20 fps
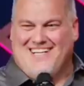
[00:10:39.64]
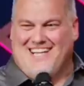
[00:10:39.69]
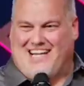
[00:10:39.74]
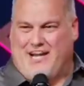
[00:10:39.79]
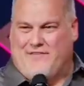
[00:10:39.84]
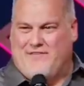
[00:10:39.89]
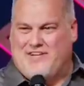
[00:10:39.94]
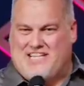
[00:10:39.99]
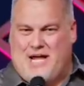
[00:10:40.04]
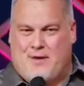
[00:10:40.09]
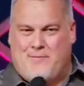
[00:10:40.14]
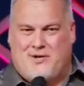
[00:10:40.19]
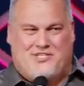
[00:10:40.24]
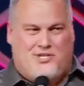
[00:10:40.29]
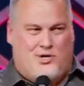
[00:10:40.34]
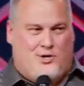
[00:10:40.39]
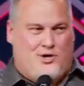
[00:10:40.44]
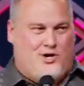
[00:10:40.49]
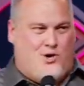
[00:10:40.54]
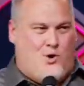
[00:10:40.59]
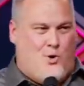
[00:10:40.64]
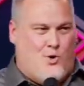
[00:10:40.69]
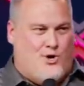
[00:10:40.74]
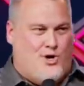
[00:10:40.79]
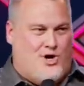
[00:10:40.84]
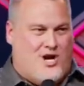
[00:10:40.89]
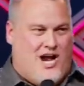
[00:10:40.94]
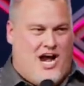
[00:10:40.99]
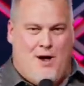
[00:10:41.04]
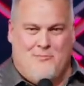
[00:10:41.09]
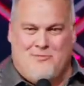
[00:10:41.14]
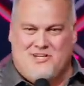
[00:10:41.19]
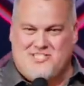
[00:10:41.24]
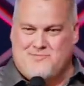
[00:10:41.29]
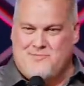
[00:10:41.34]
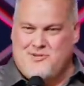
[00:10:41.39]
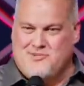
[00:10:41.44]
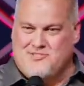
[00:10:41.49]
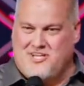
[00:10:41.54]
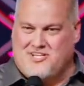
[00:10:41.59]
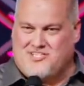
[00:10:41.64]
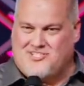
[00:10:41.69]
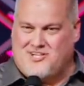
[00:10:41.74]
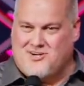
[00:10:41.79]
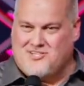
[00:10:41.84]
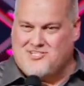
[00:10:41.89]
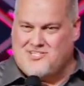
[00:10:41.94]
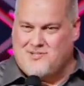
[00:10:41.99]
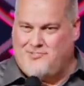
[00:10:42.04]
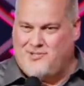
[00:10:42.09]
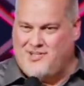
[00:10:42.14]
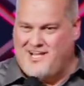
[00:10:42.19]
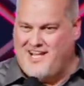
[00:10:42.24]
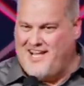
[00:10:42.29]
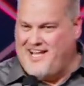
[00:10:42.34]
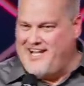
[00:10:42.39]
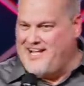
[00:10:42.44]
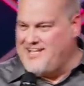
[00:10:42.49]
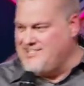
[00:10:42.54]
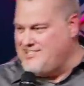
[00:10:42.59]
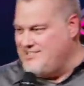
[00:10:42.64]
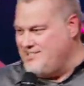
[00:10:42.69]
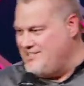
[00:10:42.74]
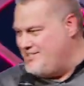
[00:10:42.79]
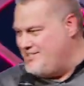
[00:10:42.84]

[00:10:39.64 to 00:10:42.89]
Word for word: Like every time you turn a corner, ominous music starts to play.